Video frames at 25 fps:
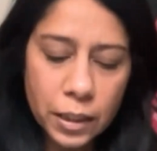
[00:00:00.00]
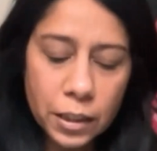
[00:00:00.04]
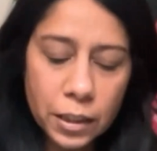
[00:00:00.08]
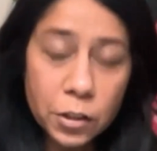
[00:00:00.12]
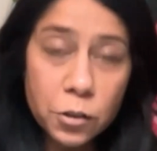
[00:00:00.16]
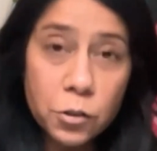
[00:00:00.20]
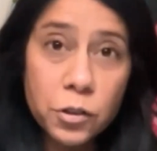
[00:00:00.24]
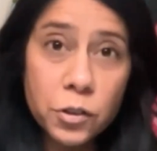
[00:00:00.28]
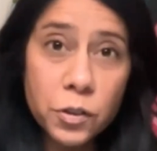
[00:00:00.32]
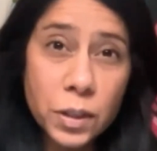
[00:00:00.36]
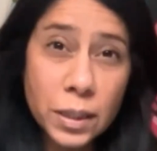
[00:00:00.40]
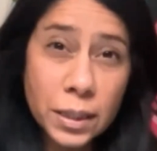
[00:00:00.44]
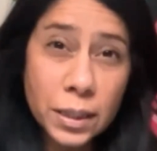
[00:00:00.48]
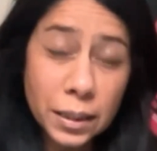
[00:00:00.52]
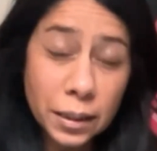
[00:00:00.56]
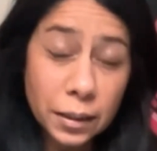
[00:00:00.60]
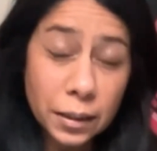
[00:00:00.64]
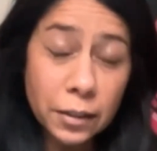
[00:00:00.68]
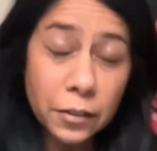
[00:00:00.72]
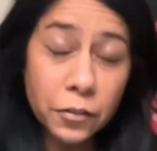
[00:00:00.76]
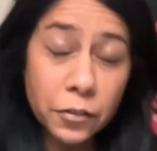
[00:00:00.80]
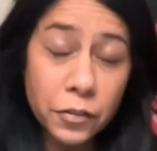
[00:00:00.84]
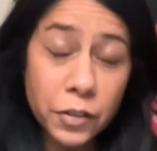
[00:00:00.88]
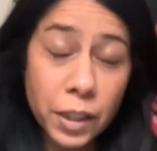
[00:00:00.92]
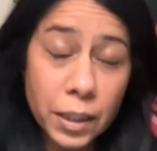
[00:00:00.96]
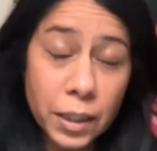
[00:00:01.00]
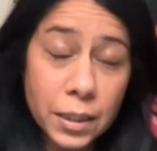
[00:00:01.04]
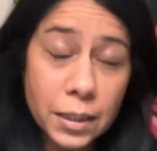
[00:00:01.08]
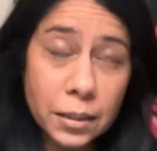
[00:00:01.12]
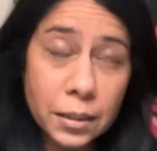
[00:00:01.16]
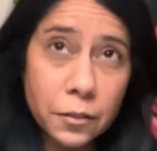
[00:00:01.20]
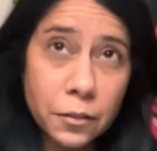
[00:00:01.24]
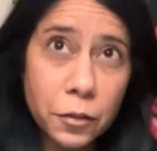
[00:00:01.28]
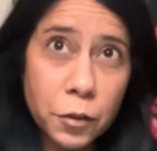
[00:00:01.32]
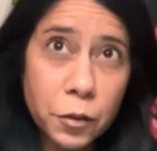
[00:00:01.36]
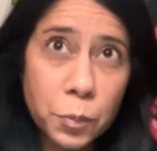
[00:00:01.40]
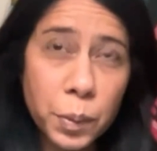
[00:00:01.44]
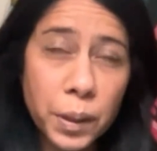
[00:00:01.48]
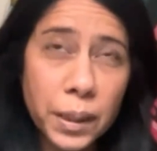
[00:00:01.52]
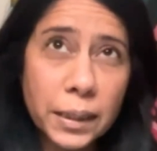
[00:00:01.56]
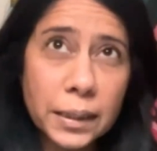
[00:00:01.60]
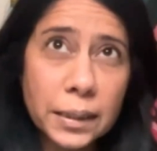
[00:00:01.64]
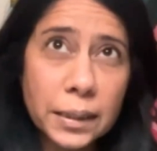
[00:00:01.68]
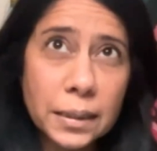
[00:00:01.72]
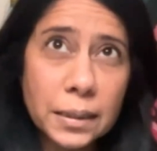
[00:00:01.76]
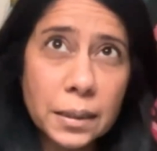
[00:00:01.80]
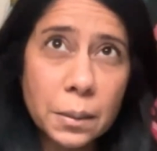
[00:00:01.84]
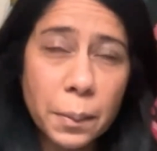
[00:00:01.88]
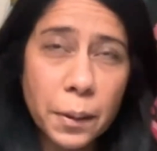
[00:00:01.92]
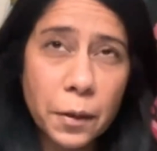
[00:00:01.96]
and you do this, and you've done this in a few
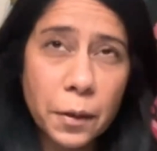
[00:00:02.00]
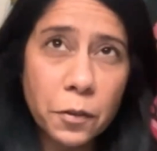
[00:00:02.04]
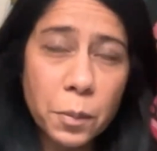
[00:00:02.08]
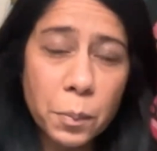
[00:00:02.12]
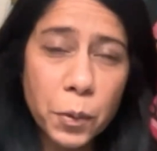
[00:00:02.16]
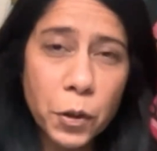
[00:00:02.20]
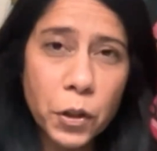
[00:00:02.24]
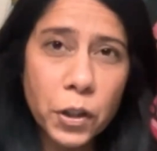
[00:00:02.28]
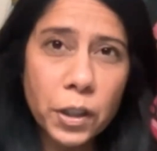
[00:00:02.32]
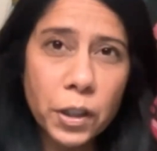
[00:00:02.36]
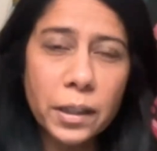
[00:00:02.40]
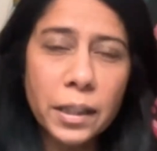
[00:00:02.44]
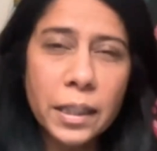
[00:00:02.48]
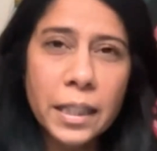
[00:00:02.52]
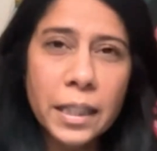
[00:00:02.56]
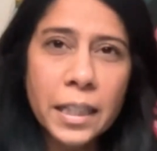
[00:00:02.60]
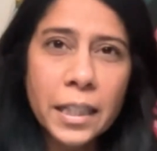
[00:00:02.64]
places about the book.